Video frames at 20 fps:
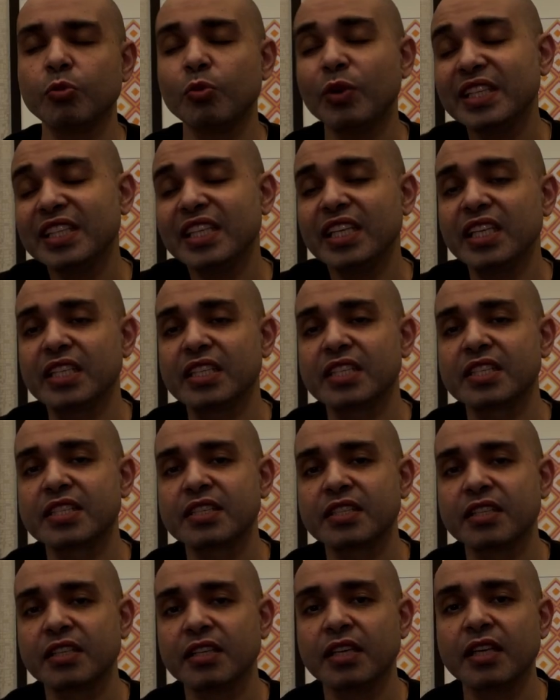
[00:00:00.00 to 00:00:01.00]
What is?
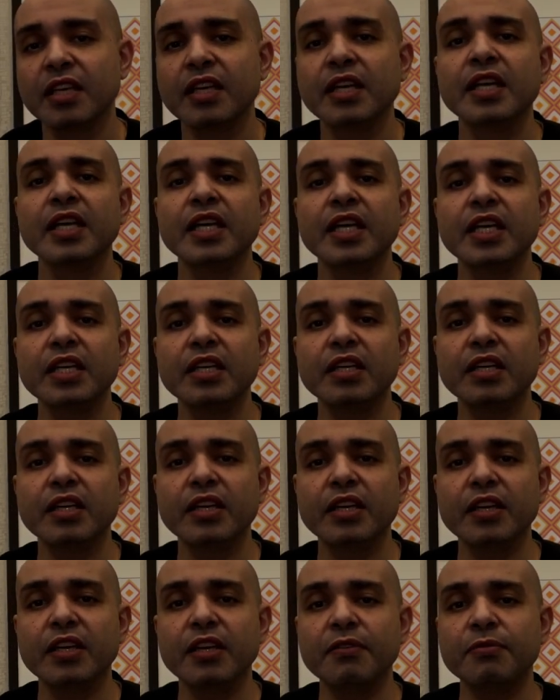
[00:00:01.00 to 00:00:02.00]

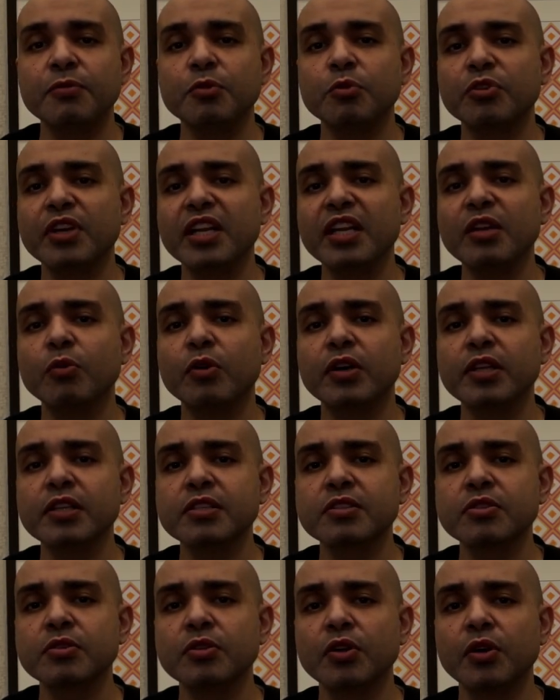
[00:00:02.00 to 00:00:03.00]
If you really
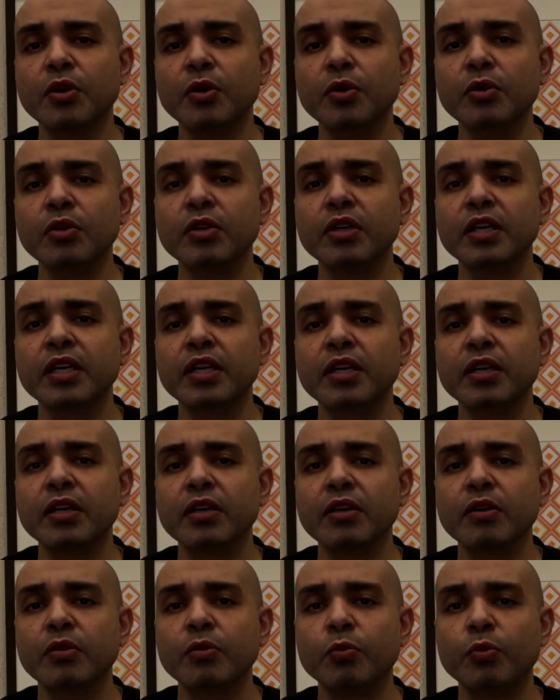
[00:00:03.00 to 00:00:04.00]
want to know
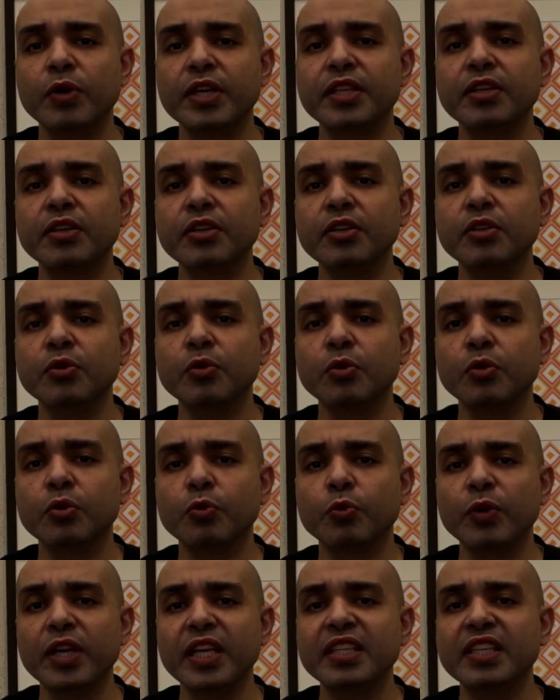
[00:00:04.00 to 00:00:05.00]
whether your
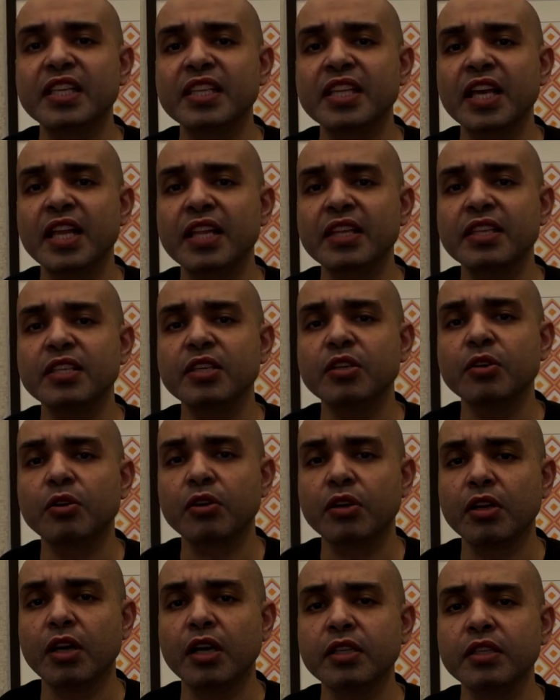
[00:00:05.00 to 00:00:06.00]
weight is healthy or
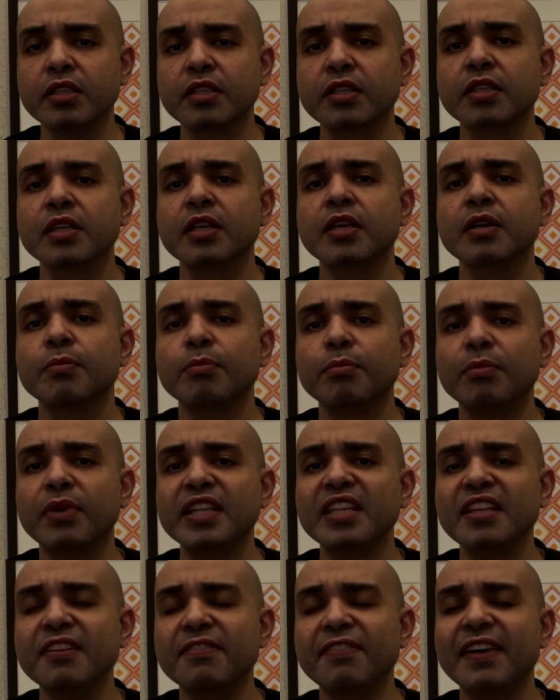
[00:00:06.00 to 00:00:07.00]
not,
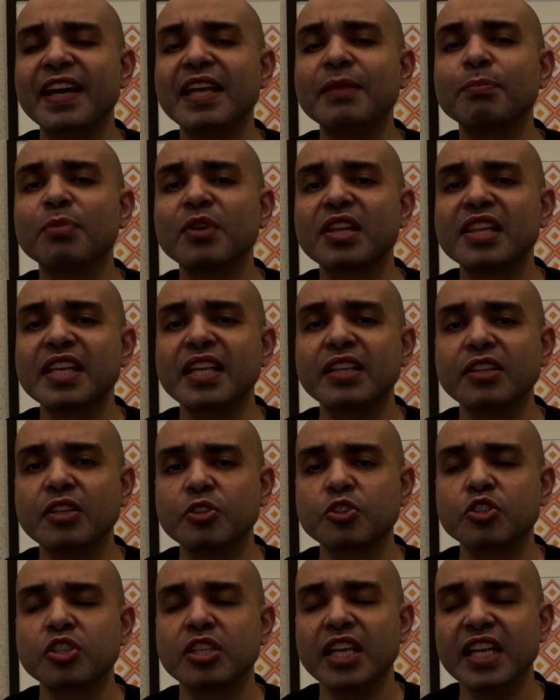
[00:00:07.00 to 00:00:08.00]
body fat
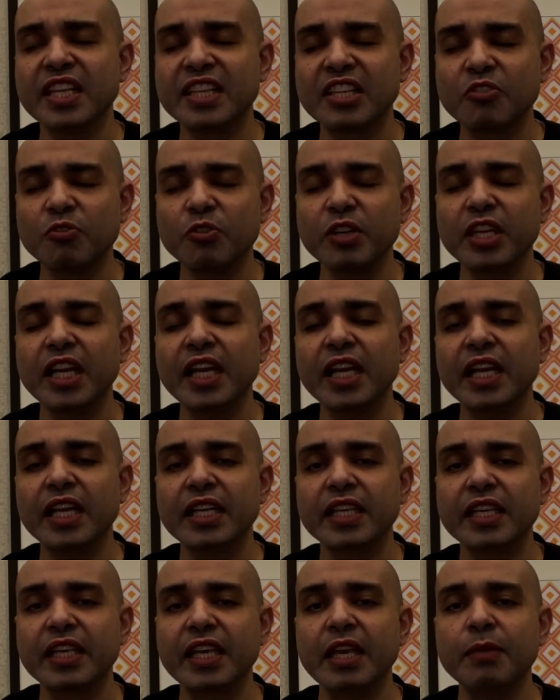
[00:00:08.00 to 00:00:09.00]
percentage is the real
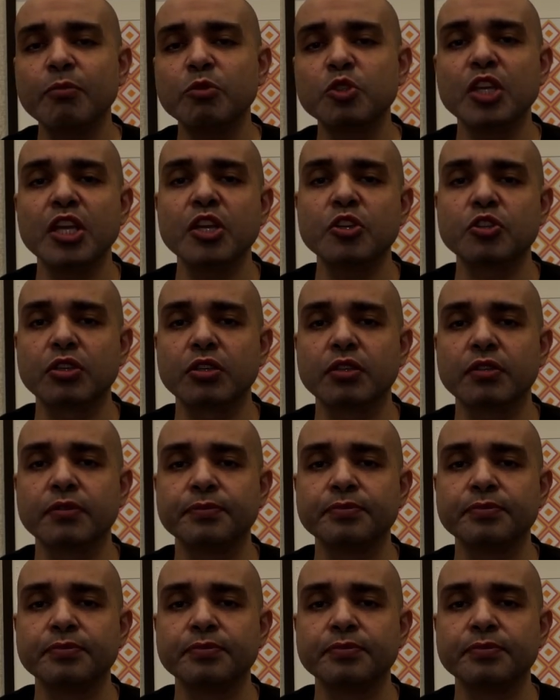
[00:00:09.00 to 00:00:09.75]
game changer.